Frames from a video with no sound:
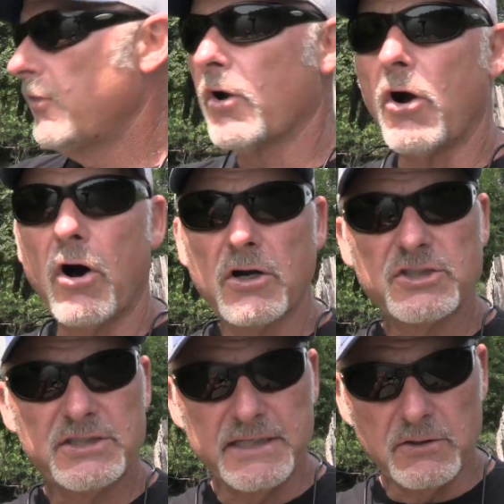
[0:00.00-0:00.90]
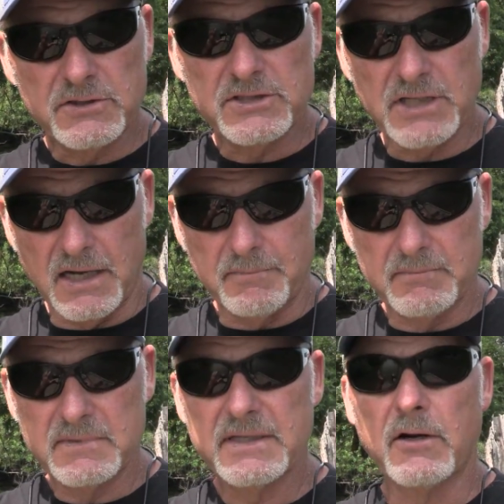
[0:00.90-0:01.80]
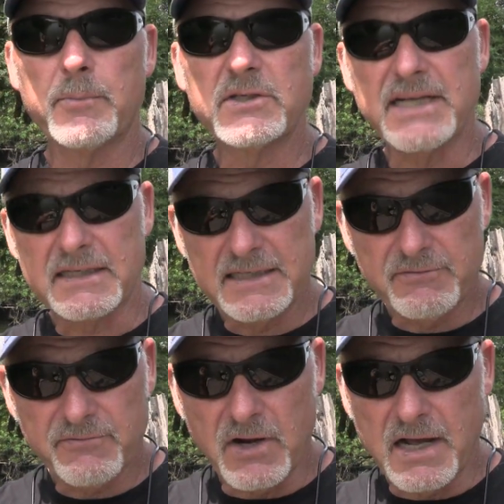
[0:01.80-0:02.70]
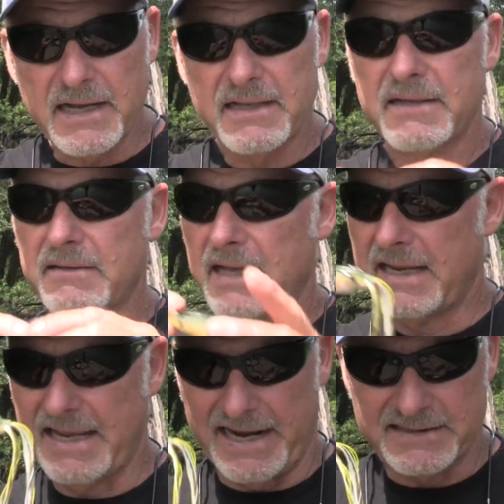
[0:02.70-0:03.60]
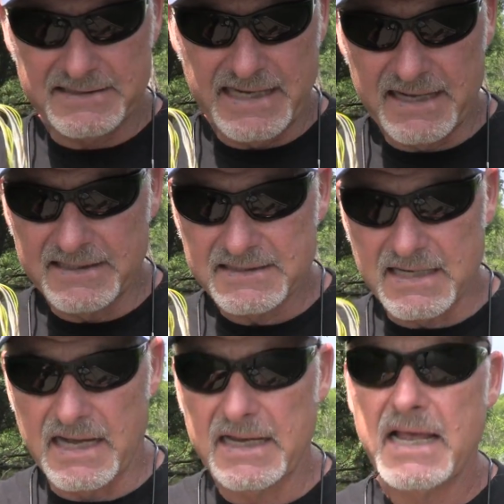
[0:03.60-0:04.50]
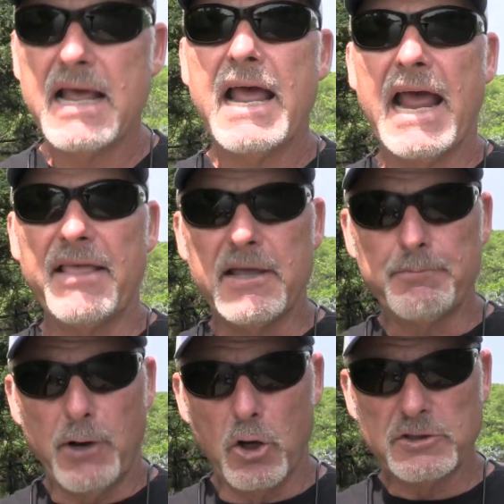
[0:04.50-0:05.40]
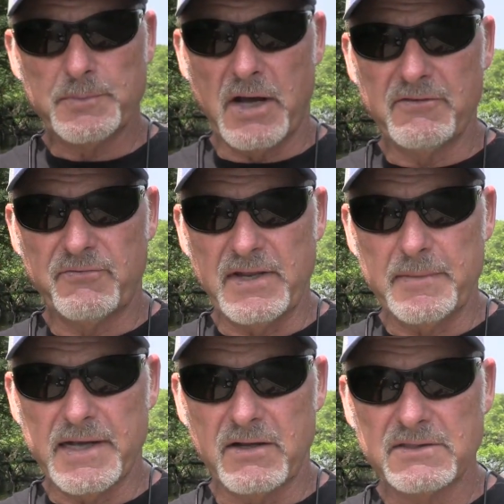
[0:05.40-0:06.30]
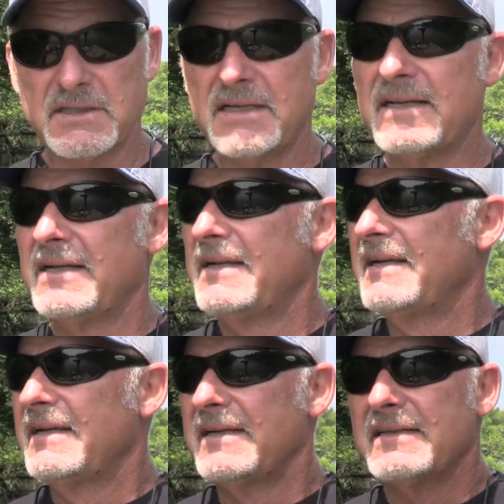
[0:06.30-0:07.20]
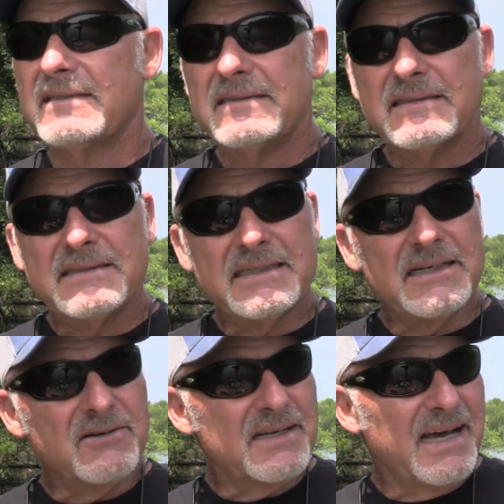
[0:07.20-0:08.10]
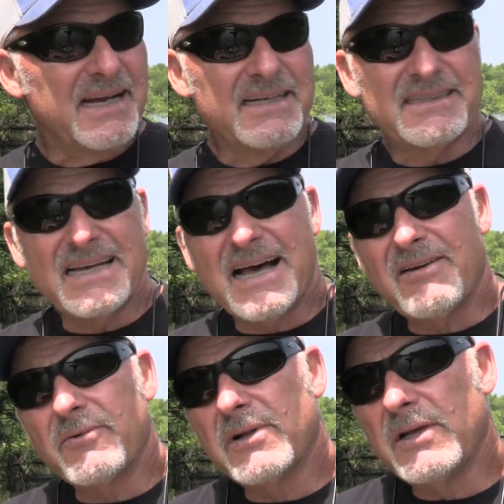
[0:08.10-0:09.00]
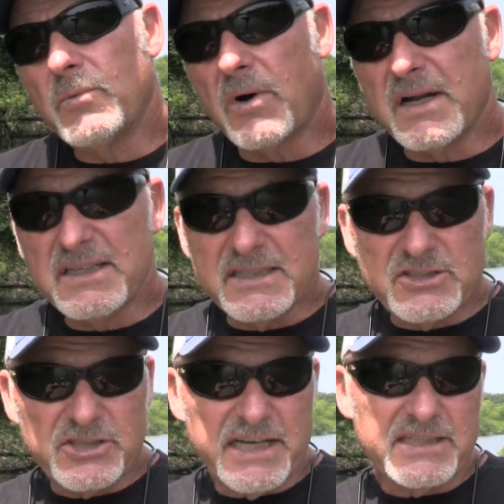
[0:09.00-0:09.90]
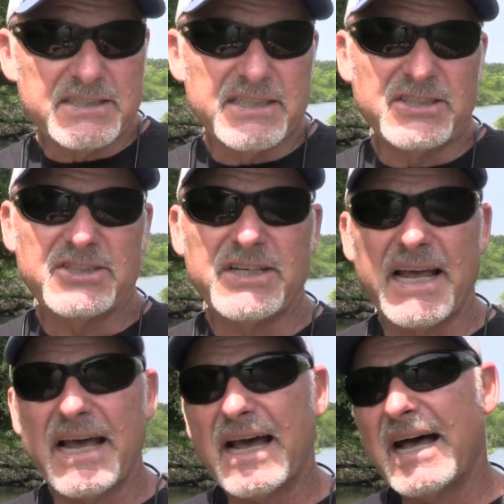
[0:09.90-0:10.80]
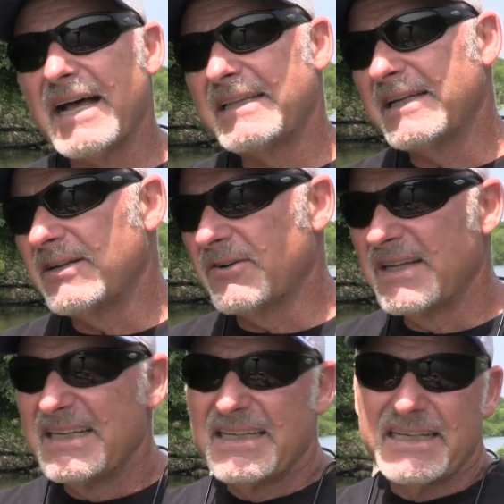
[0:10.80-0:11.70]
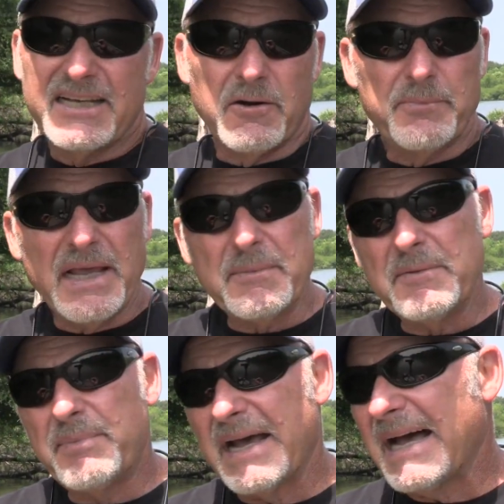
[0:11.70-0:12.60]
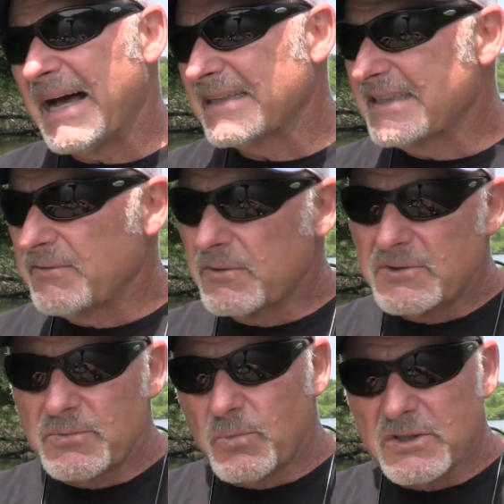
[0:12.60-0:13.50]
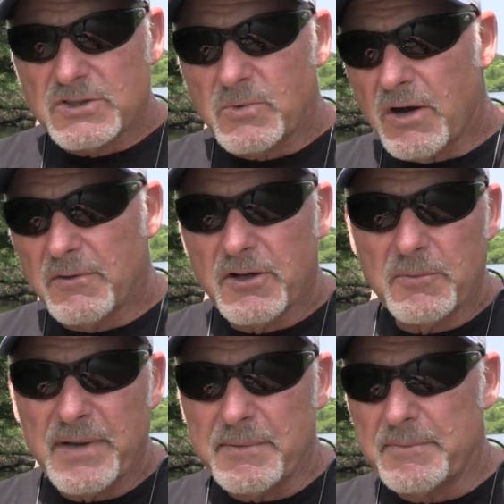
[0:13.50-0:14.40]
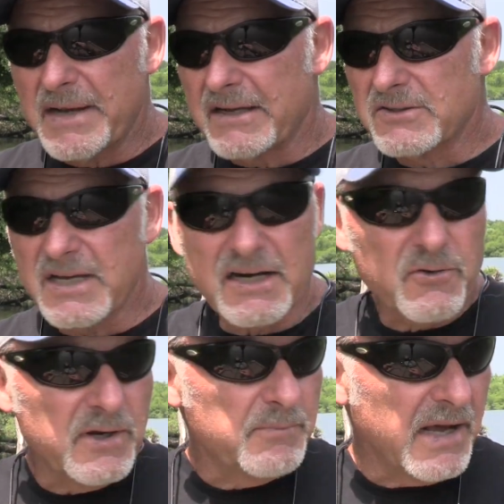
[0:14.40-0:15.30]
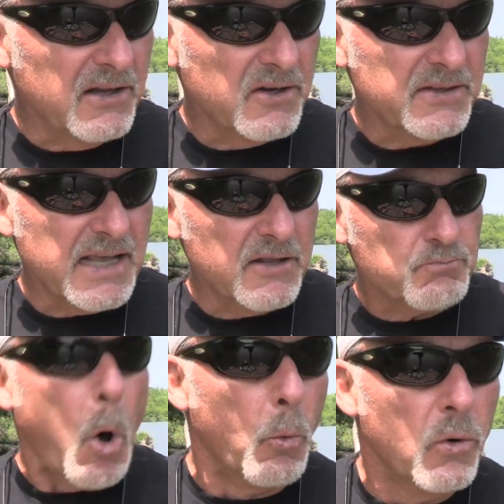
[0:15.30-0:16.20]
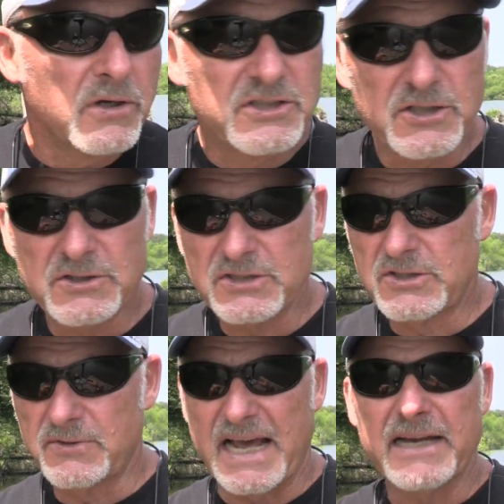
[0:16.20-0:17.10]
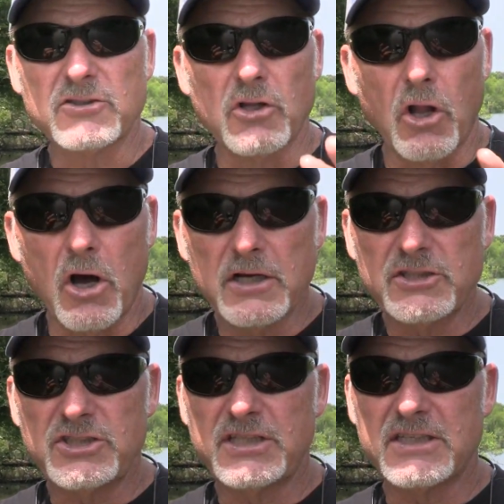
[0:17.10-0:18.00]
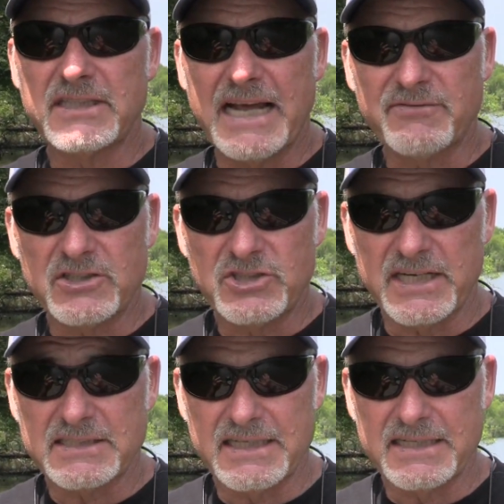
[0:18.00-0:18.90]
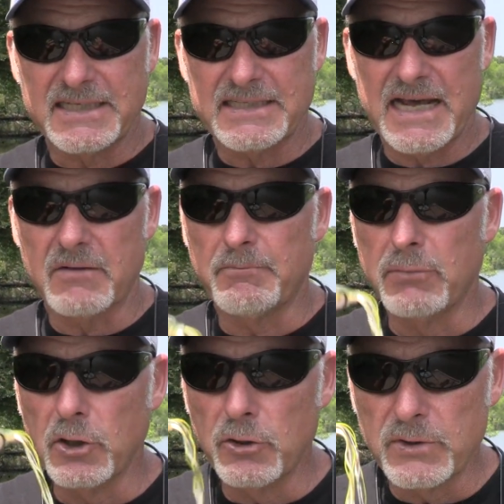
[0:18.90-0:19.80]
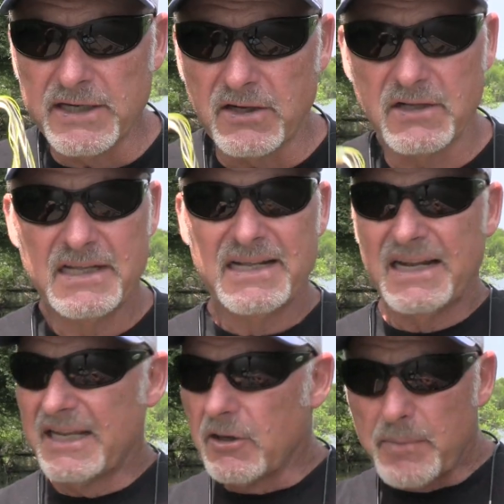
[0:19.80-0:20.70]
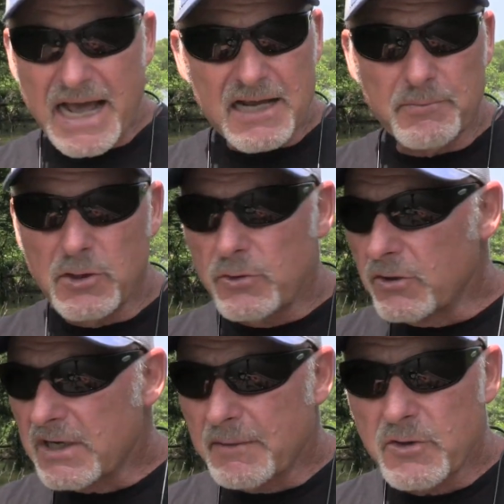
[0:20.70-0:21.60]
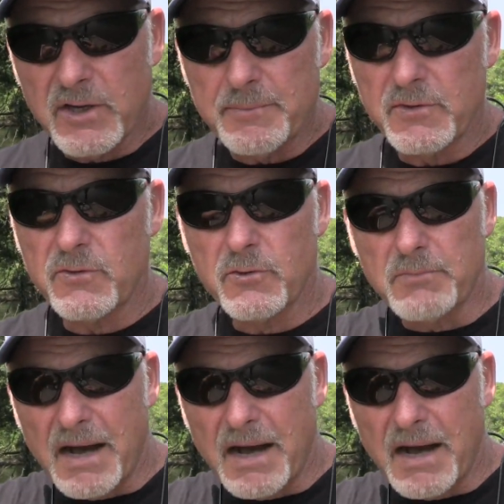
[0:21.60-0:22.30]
there are still some that are protecting fry, can't stand this guy, and then post-spawn females, you know, kind of not really wanting to chase the shad. They don't, you know, baby bass, every once in a while a little baby bass will kind of creep by, look at that, and she'll just do that as long as she doesn't have to chase anything down. Bluegill, little pack of bluegill come creeping through.